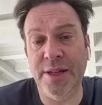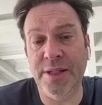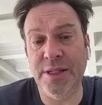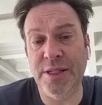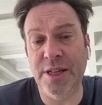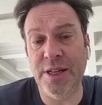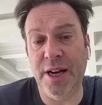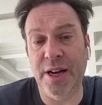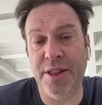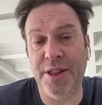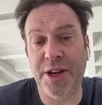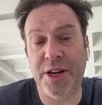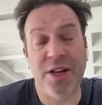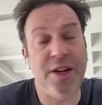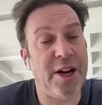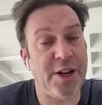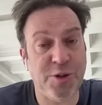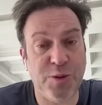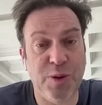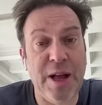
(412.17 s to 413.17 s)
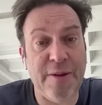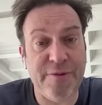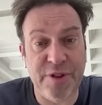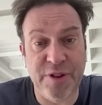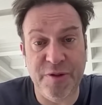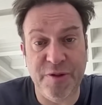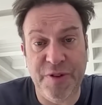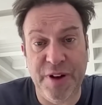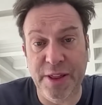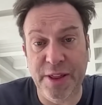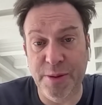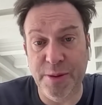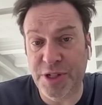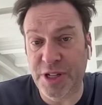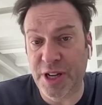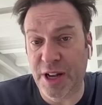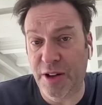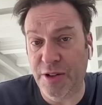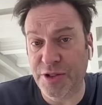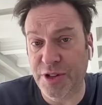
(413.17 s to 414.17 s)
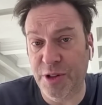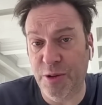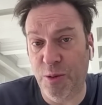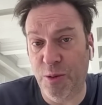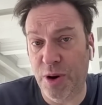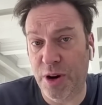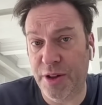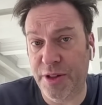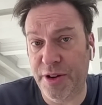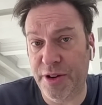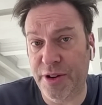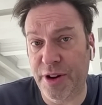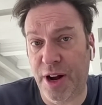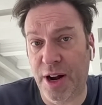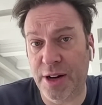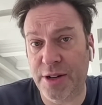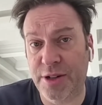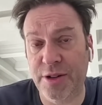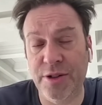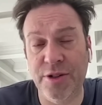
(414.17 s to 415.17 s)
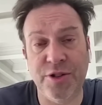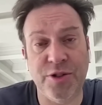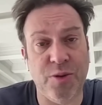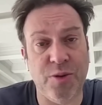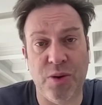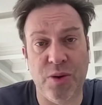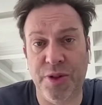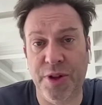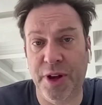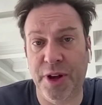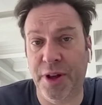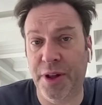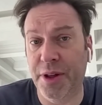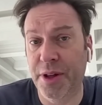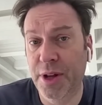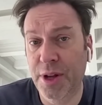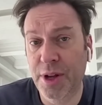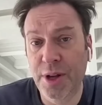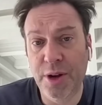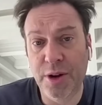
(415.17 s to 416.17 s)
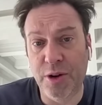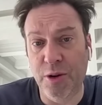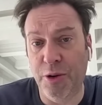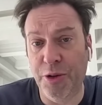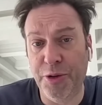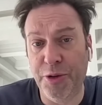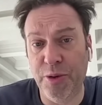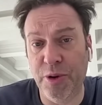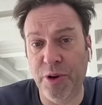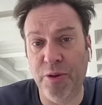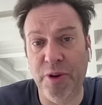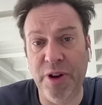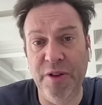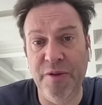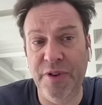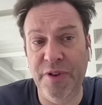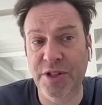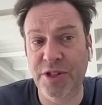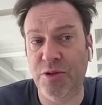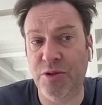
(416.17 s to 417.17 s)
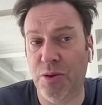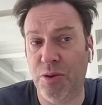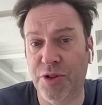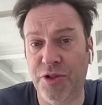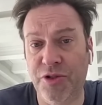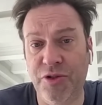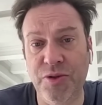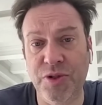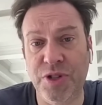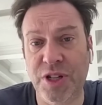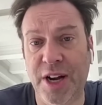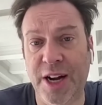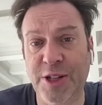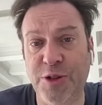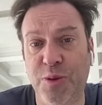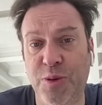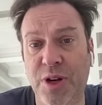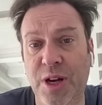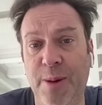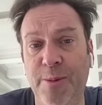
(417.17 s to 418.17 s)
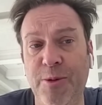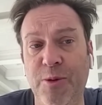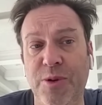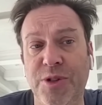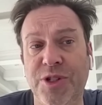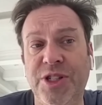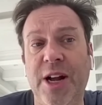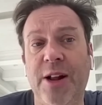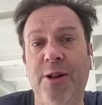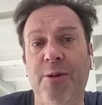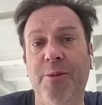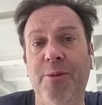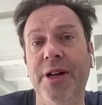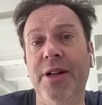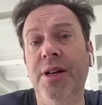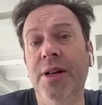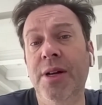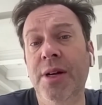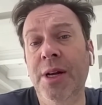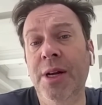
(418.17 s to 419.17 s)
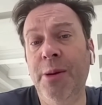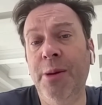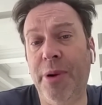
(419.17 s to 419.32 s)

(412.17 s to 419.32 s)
And the Canucks will have to defend themselves in the work of their doctors, or they'll go through a grievance, or the two sides will come to a settlement.